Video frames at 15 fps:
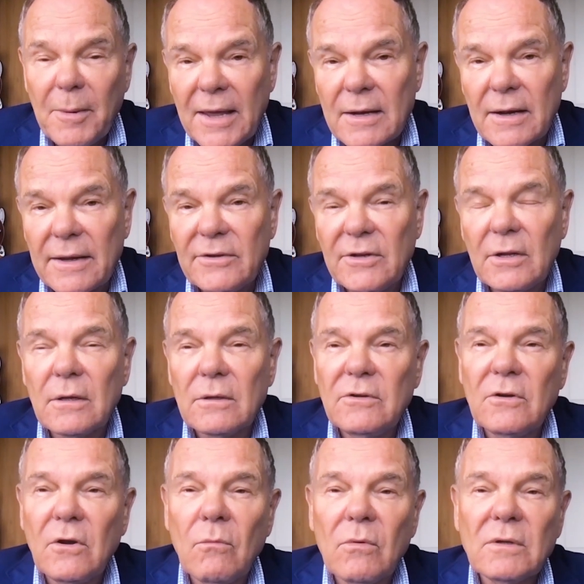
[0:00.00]
idea. You
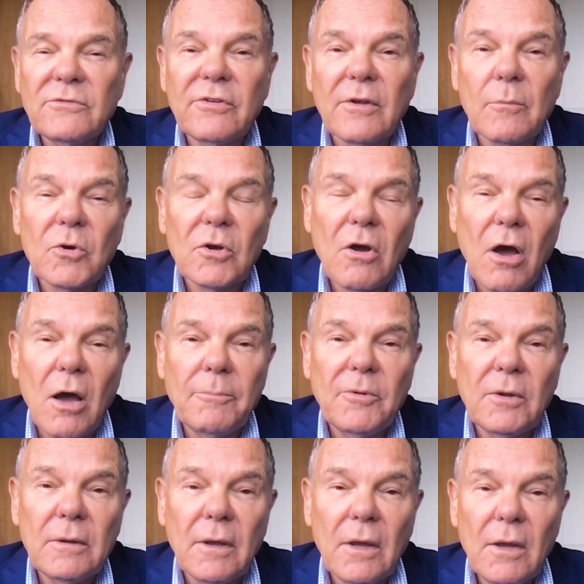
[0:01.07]
don't want someone
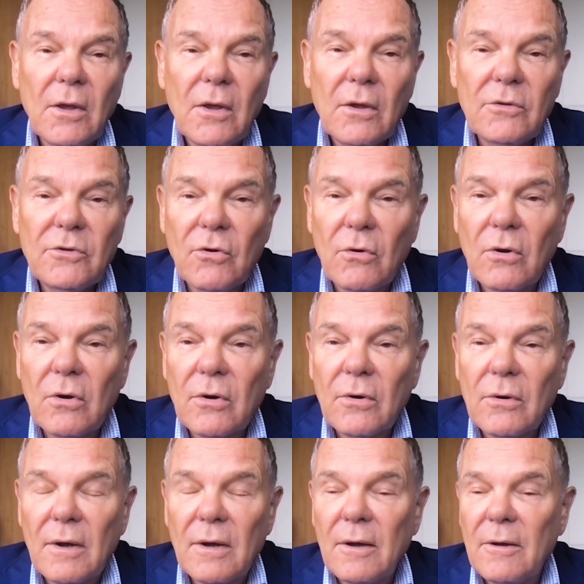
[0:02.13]
copying
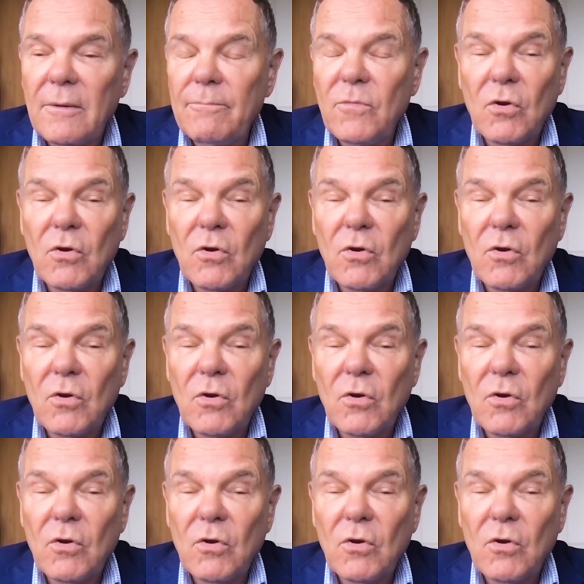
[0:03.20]
your